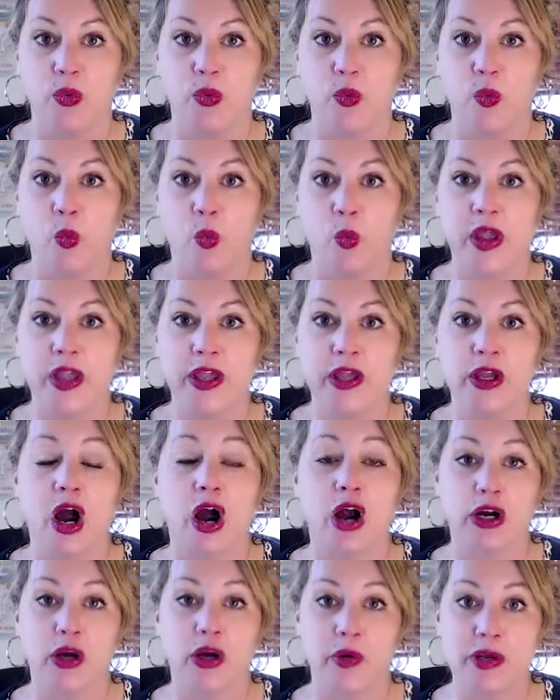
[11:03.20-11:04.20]
we
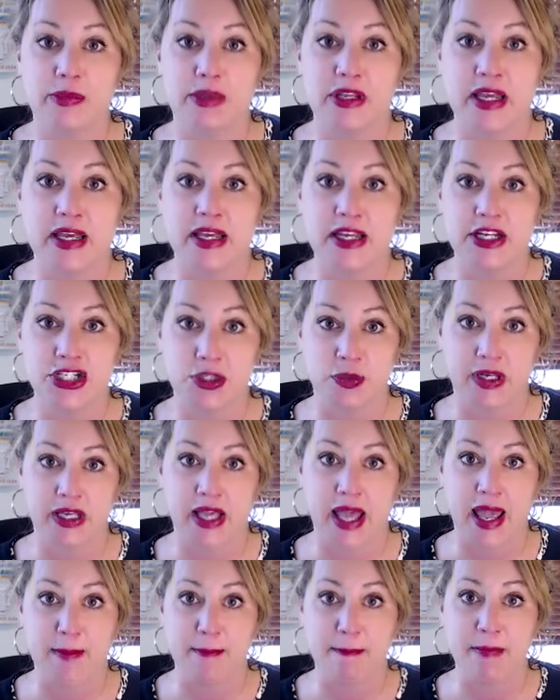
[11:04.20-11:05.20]
are going to be
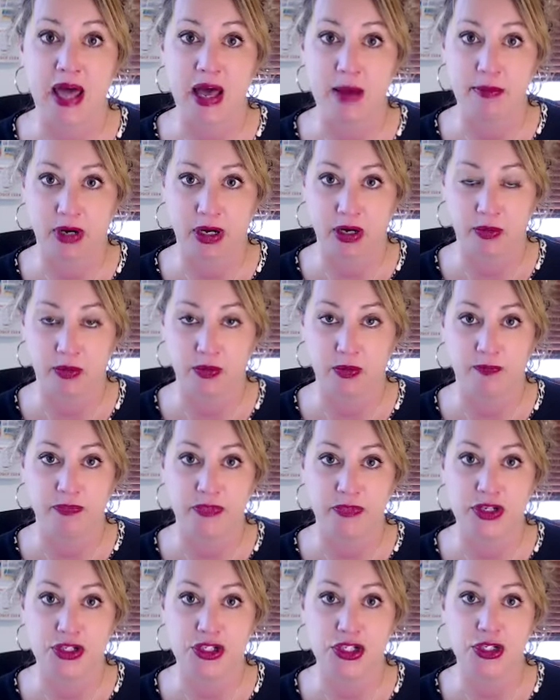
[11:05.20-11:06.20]
issuing a memo
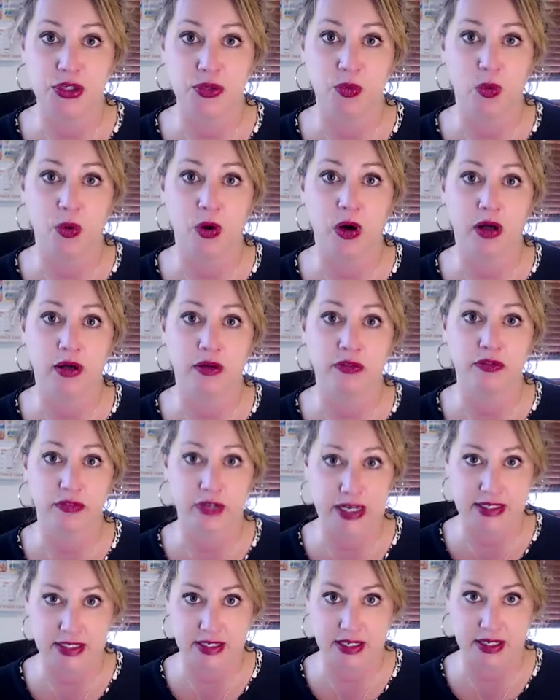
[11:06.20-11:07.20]
to all
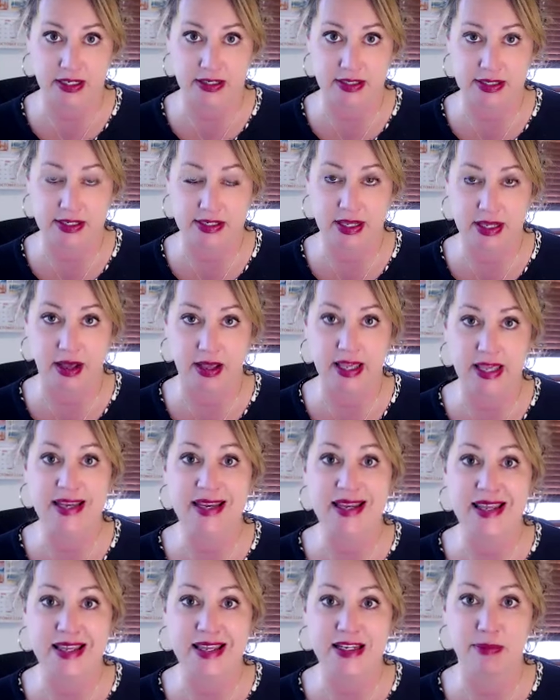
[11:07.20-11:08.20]
residents in
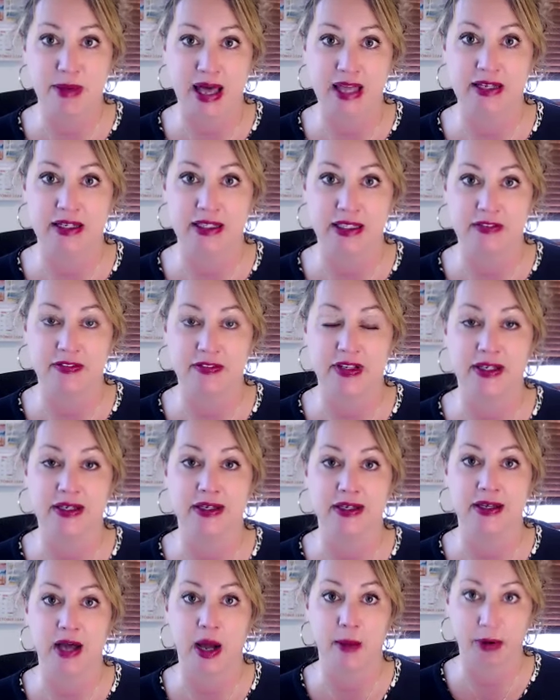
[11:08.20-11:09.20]
independent living
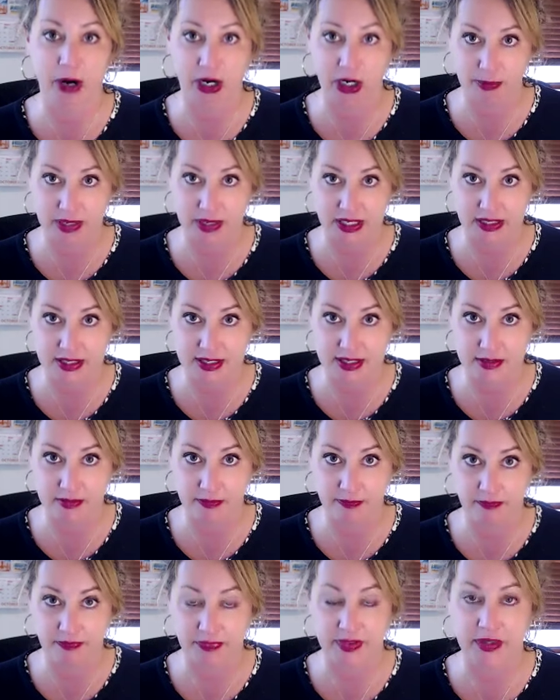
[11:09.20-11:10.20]
apartments
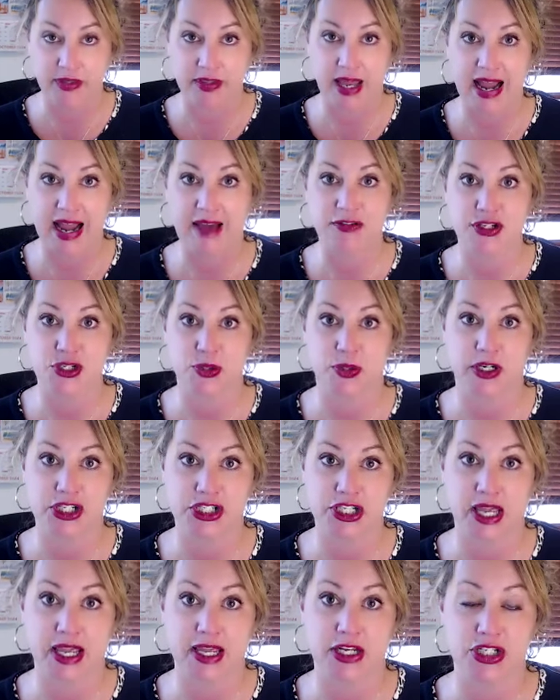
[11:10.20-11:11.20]
that have storage
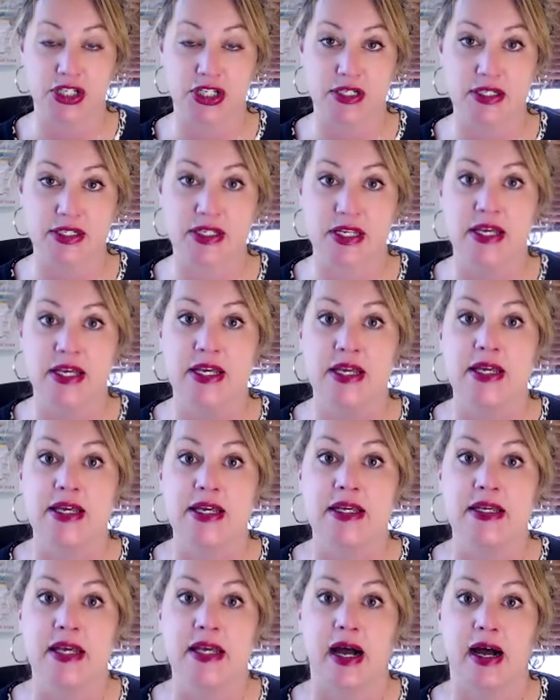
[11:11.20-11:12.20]
cages
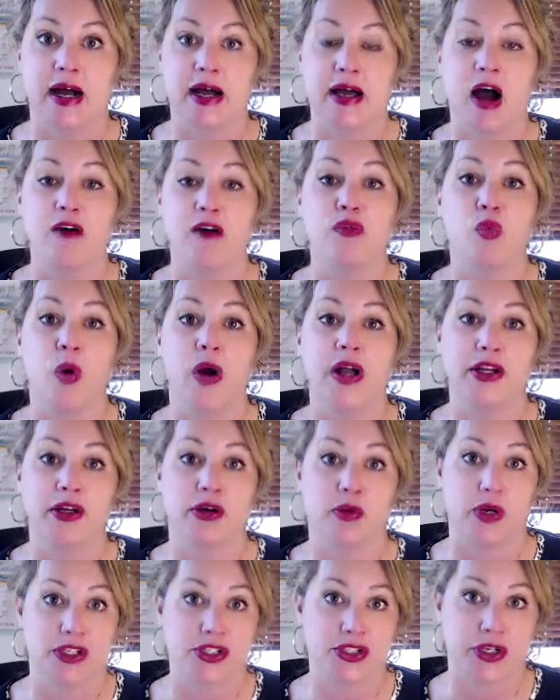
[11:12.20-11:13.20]
of what your
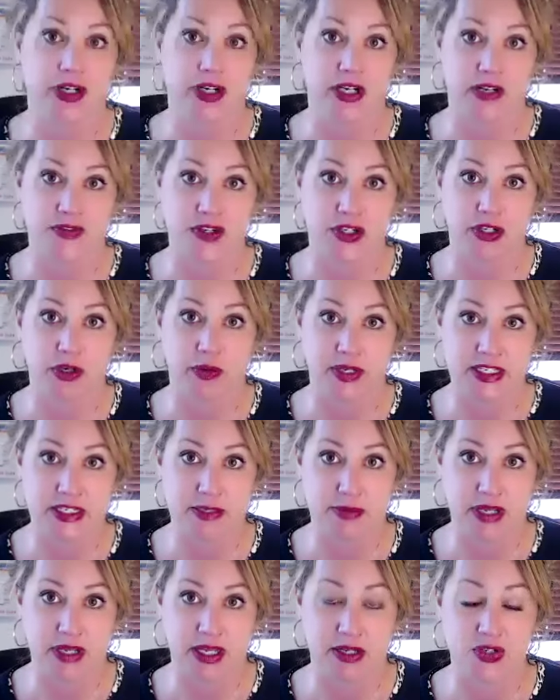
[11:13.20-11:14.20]
alternatives are going to
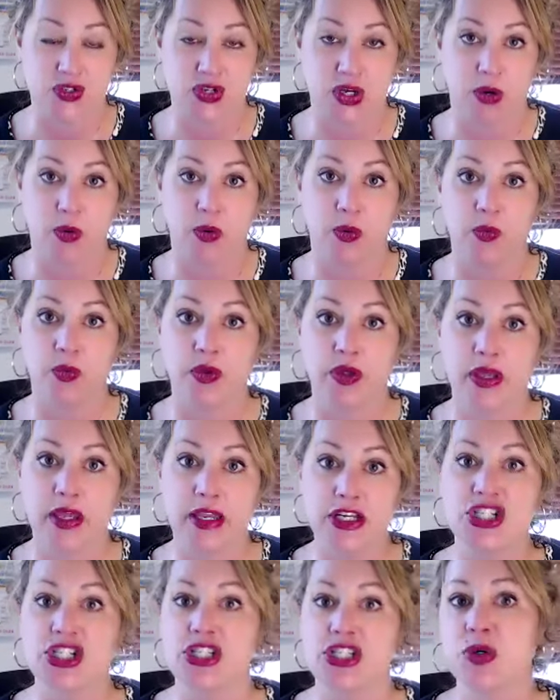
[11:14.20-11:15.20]
be. So
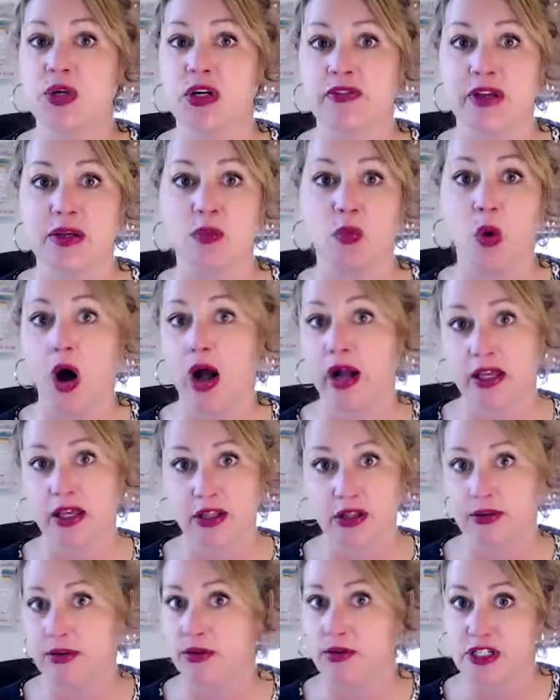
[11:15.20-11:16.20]
just sort of in
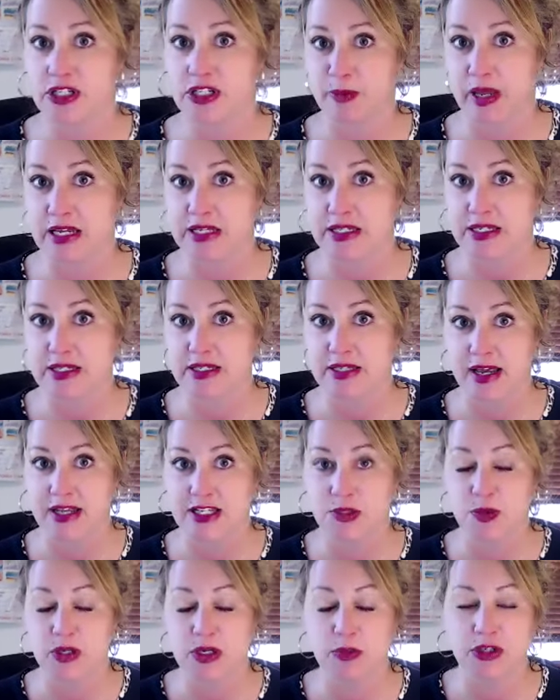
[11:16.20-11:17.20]
walking through the spaces
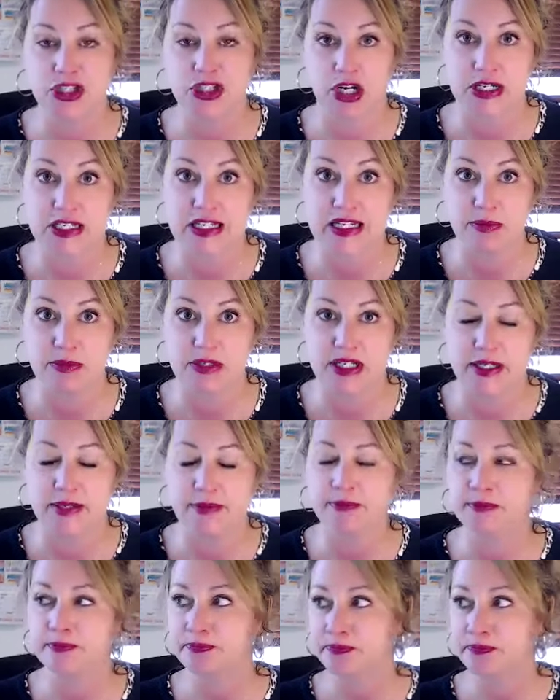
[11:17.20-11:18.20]
last week, which our team did,